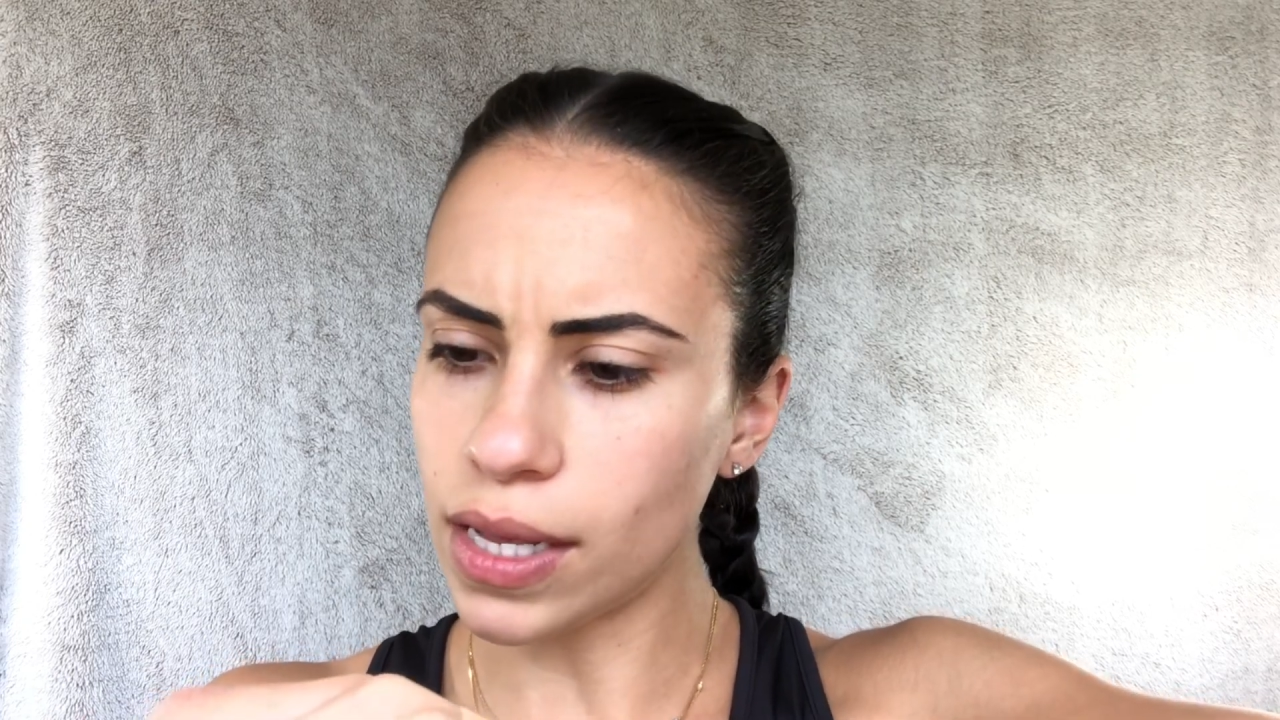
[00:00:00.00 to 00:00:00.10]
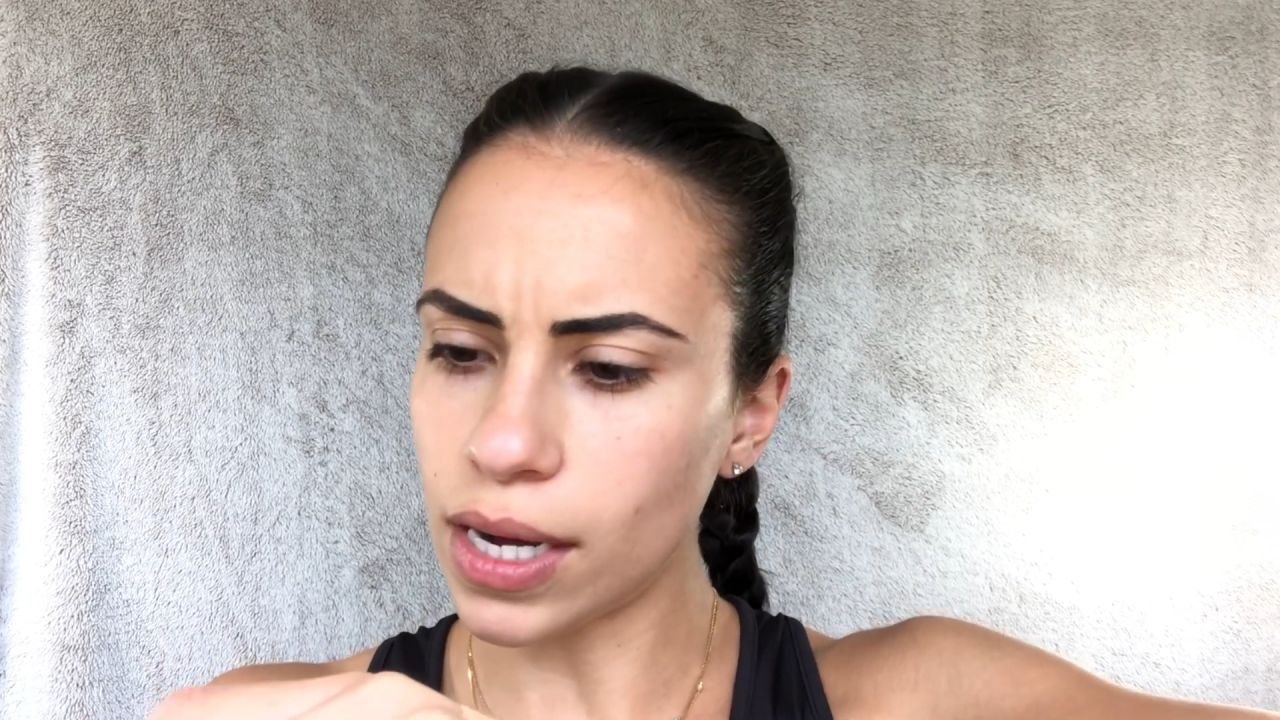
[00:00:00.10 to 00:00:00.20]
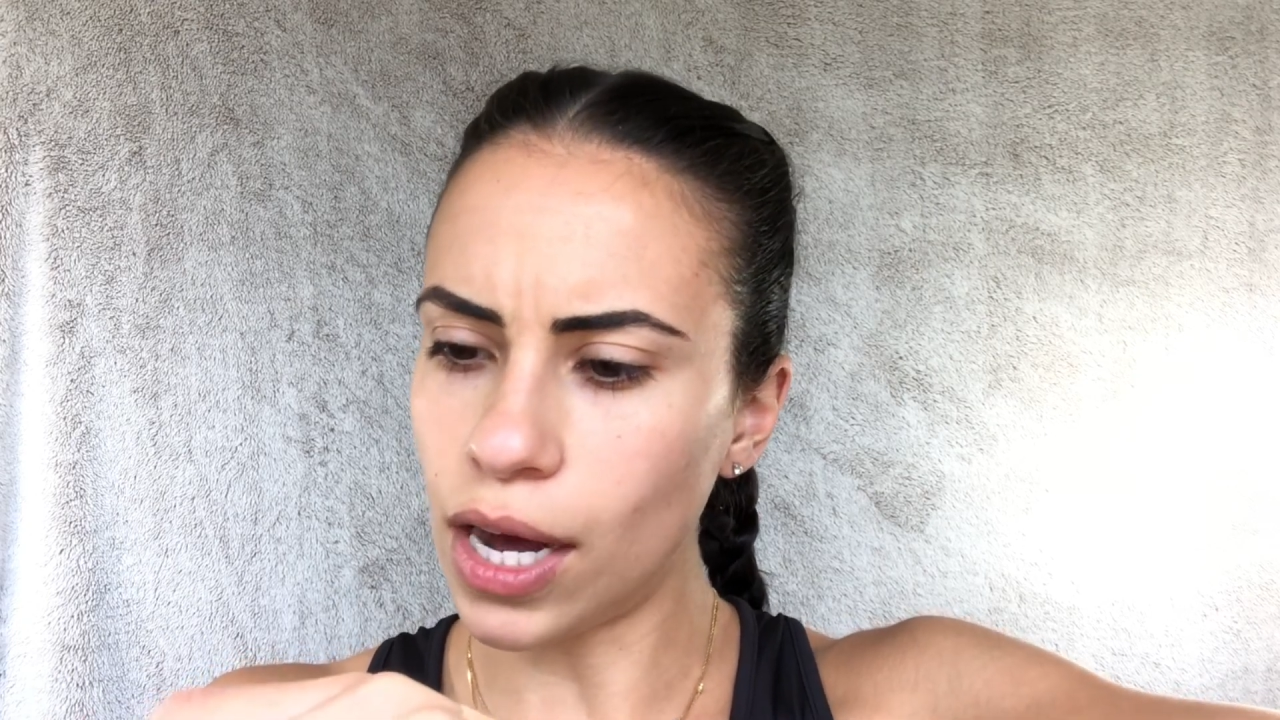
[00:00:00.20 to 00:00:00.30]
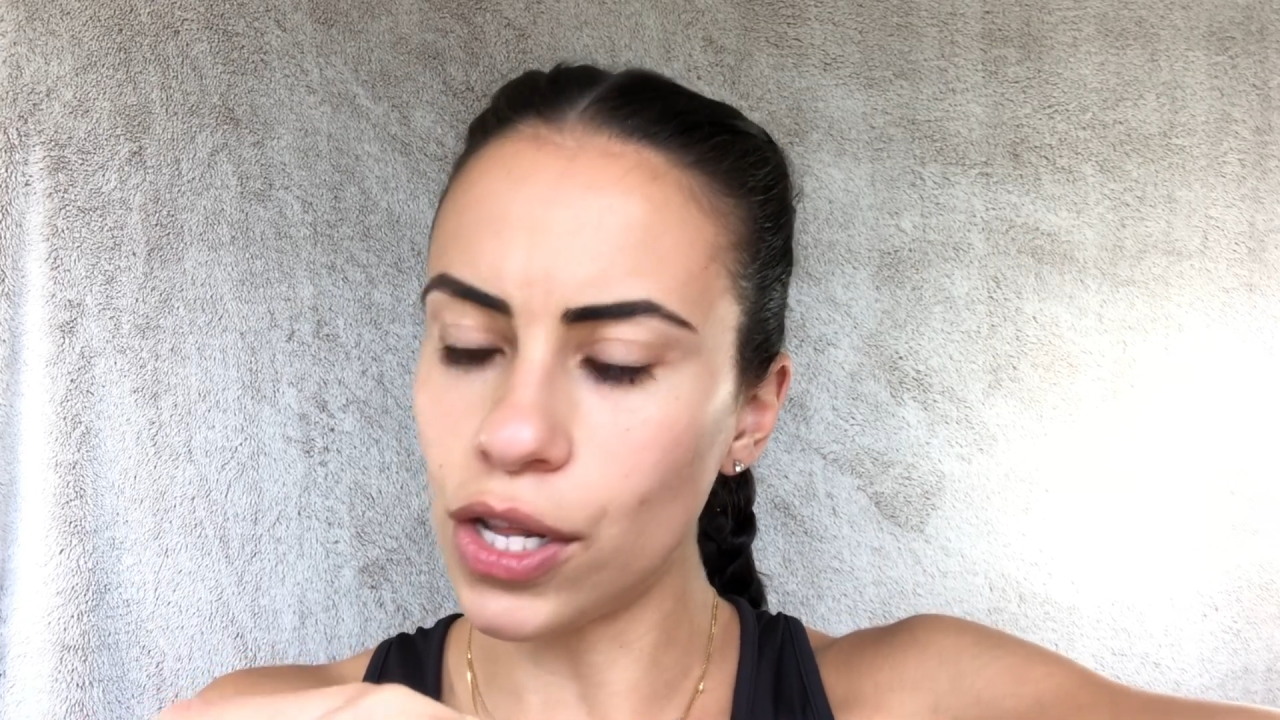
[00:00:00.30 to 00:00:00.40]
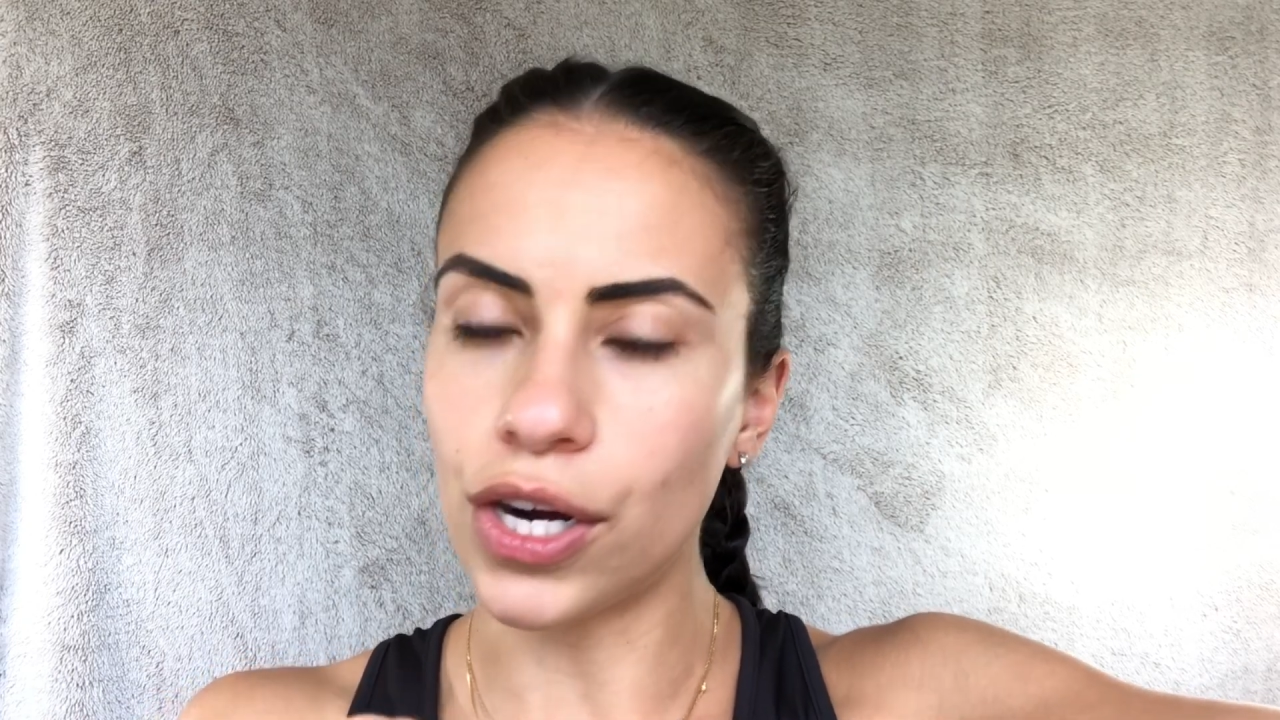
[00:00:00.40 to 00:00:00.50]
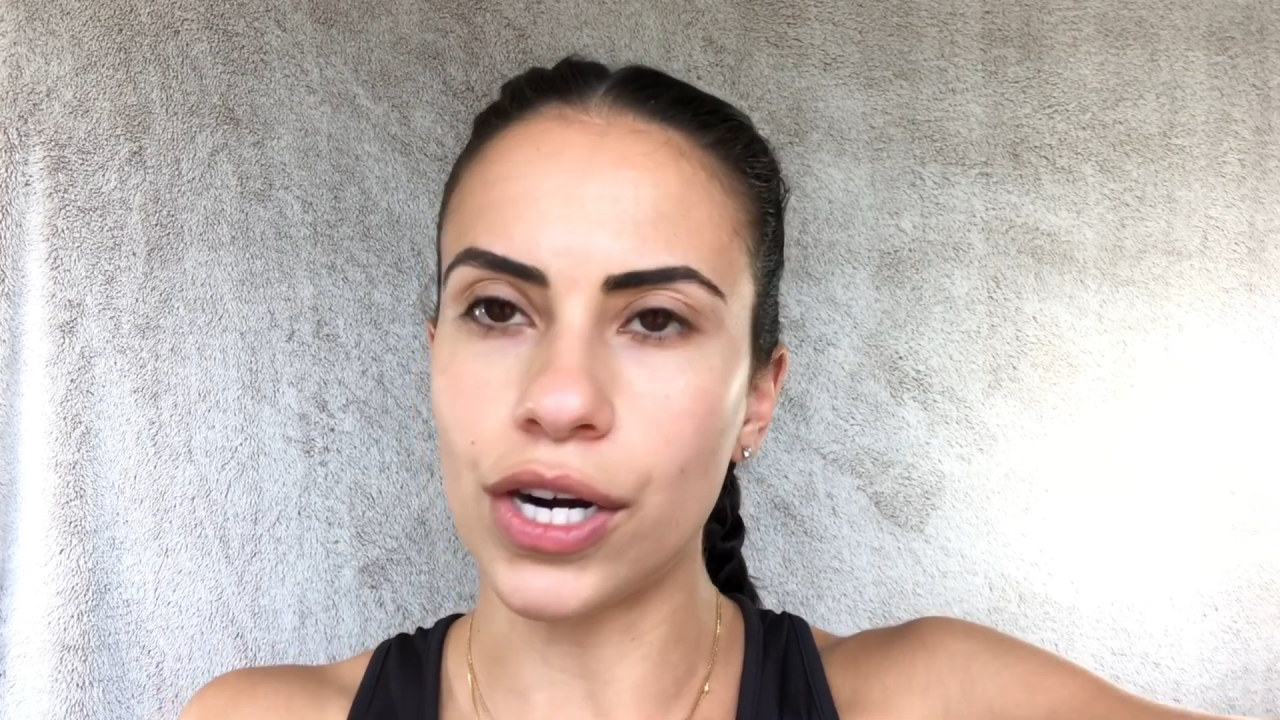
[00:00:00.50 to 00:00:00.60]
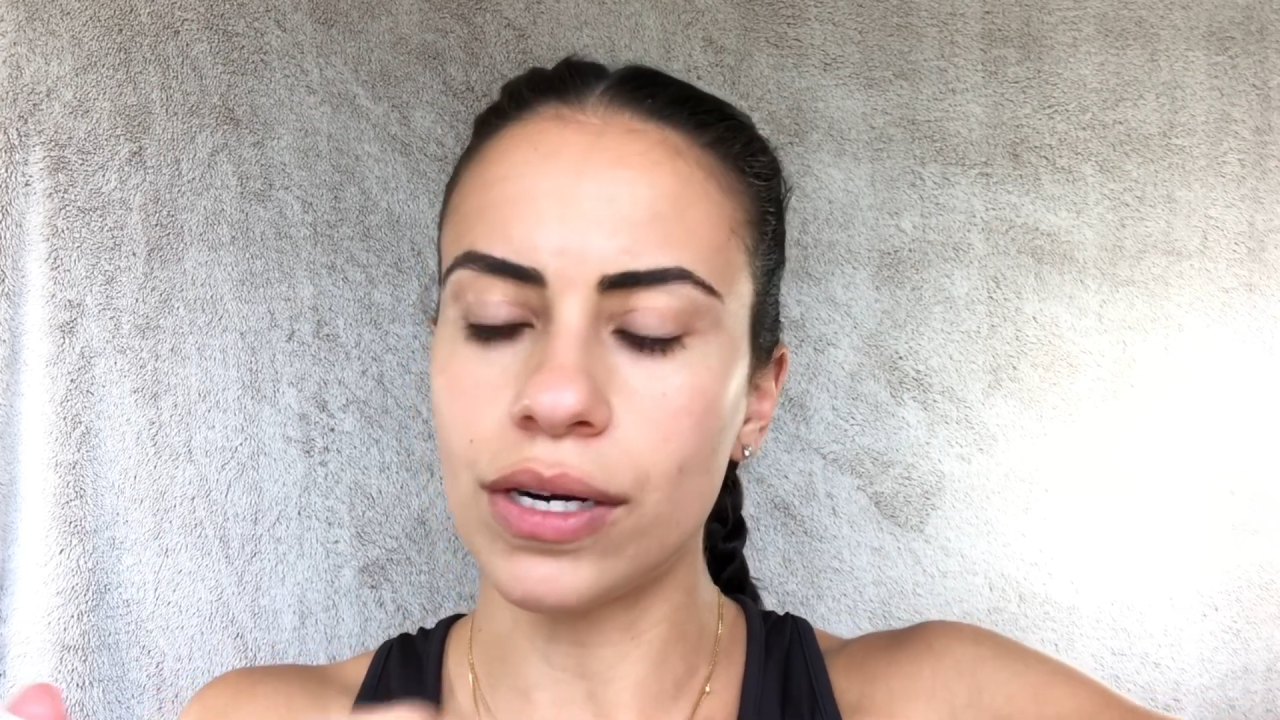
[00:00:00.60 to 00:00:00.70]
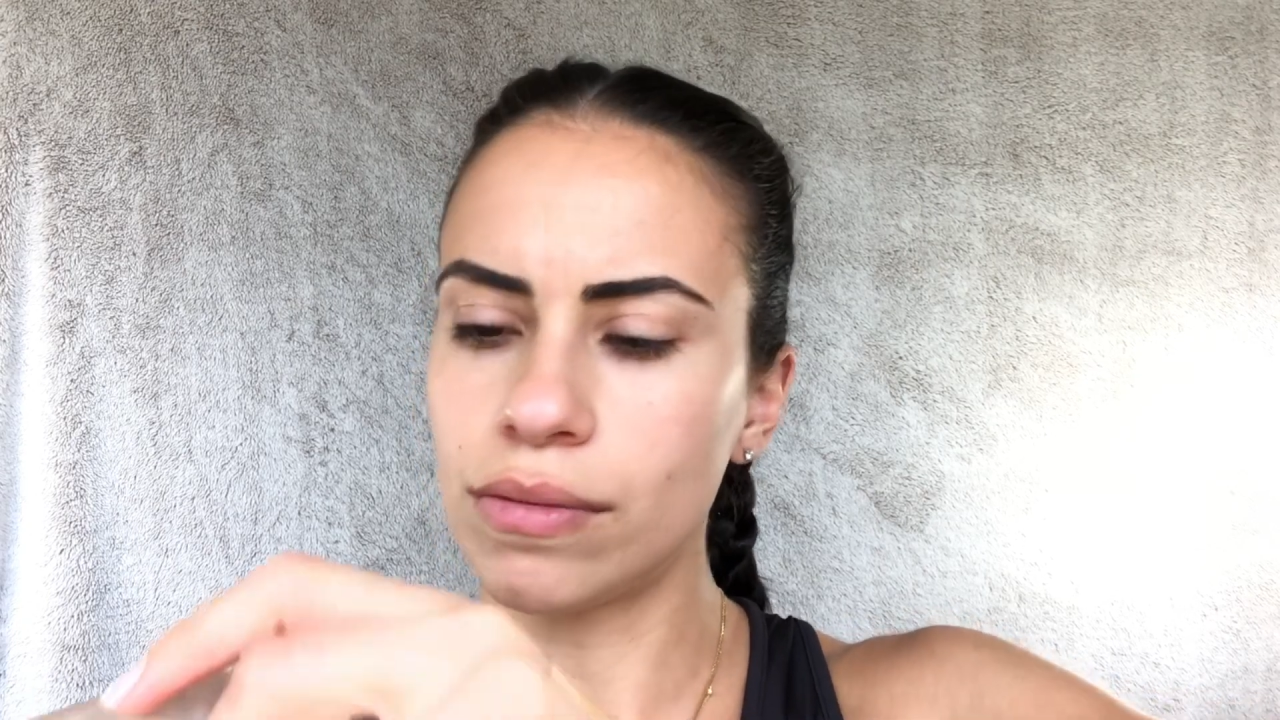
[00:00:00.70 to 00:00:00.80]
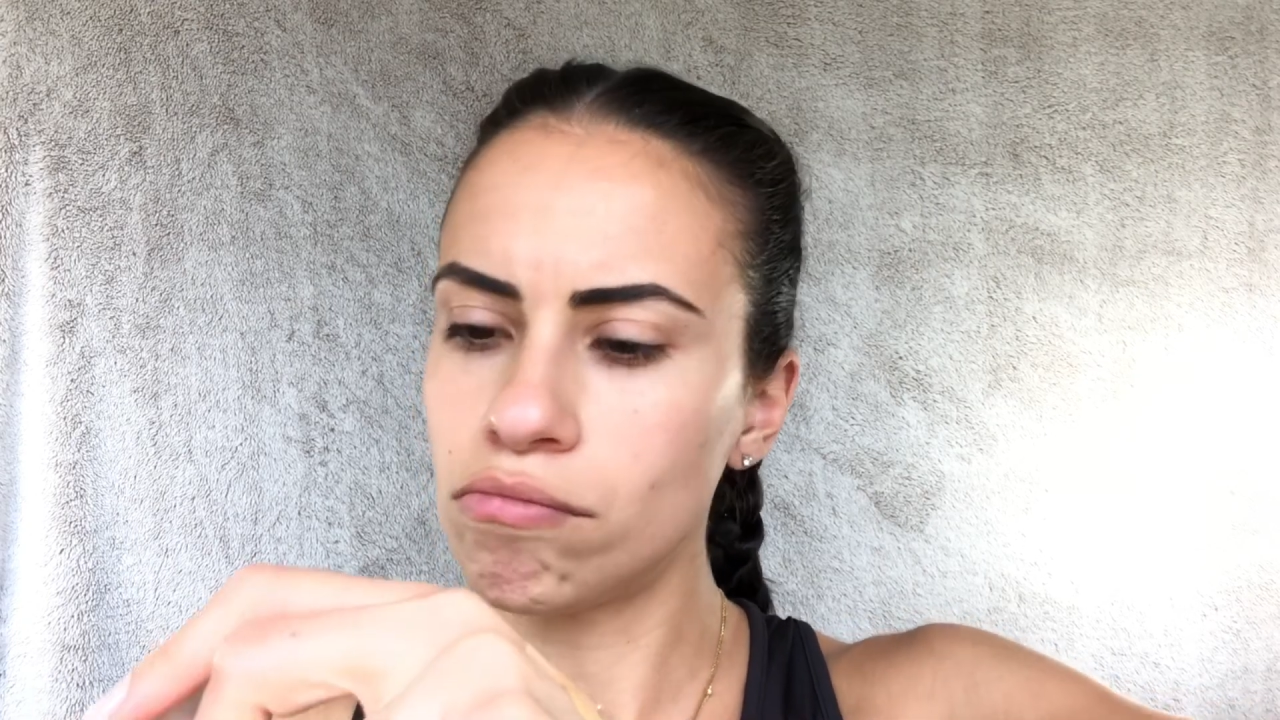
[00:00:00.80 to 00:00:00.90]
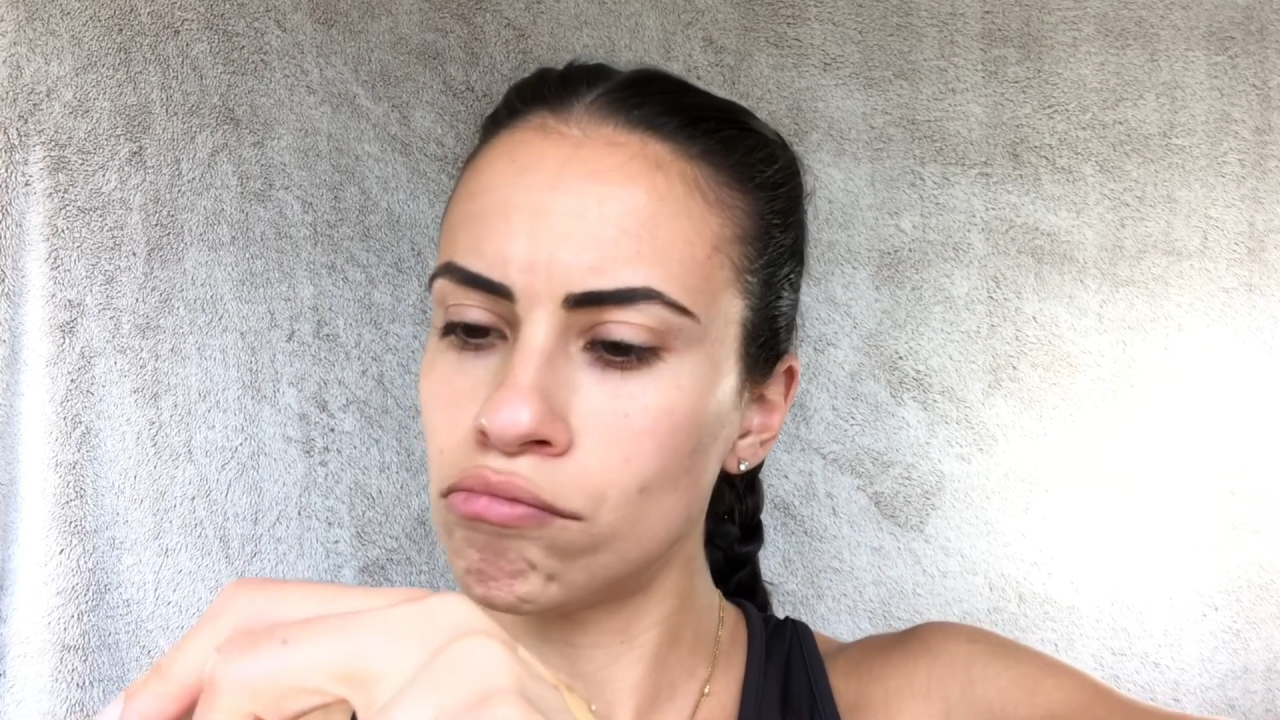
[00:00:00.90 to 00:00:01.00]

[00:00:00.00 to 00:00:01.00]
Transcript: the color